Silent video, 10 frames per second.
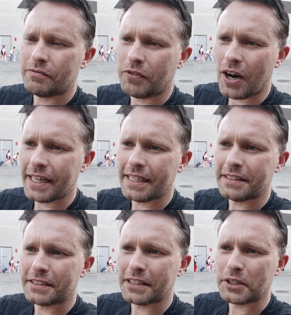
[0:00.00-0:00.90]

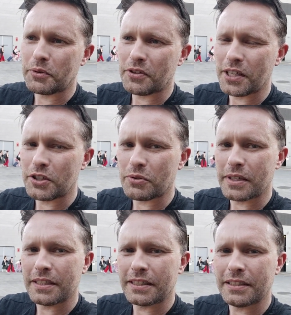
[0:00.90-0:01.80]
fighting, dealing with
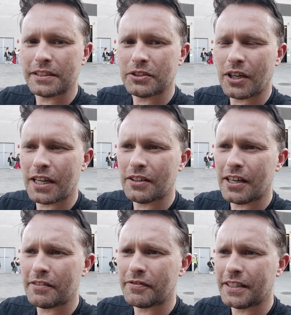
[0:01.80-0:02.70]
injuries his entire
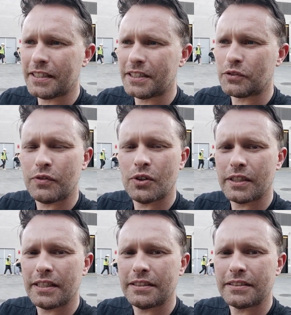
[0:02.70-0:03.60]
life, and in his
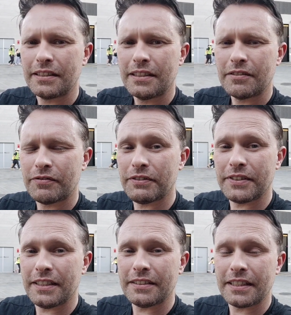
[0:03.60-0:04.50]
40s,
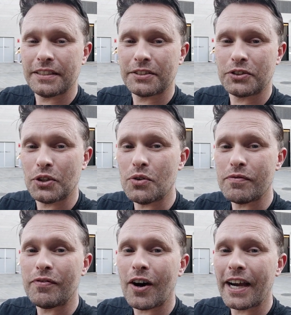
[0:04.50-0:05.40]
50s, he's still
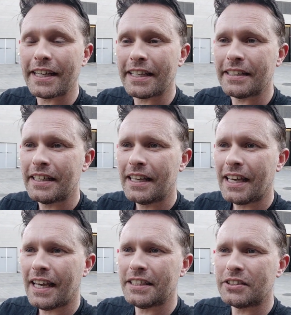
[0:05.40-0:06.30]
fighting,
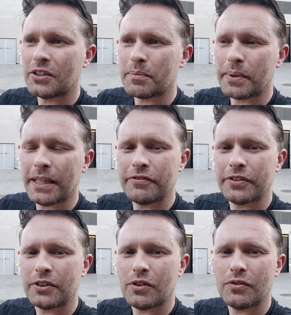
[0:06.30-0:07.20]
and he's got the
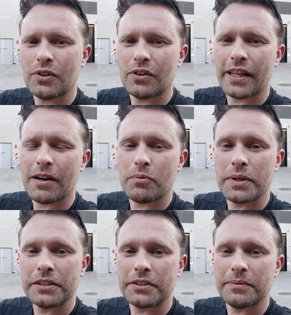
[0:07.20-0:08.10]
benefit of all of that
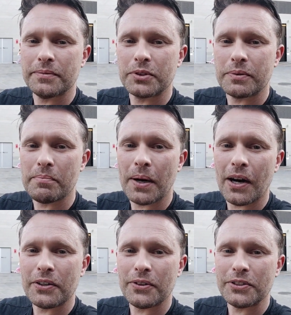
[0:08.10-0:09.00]
wisdom to
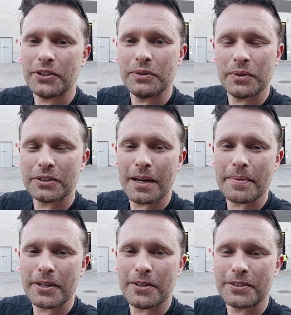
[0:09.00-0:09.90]
impart on you? What type
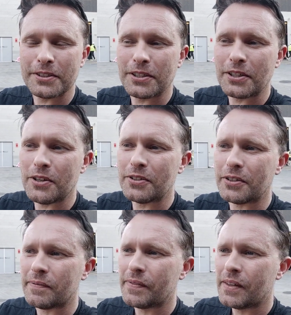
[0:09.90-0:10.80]
of coach do you go to?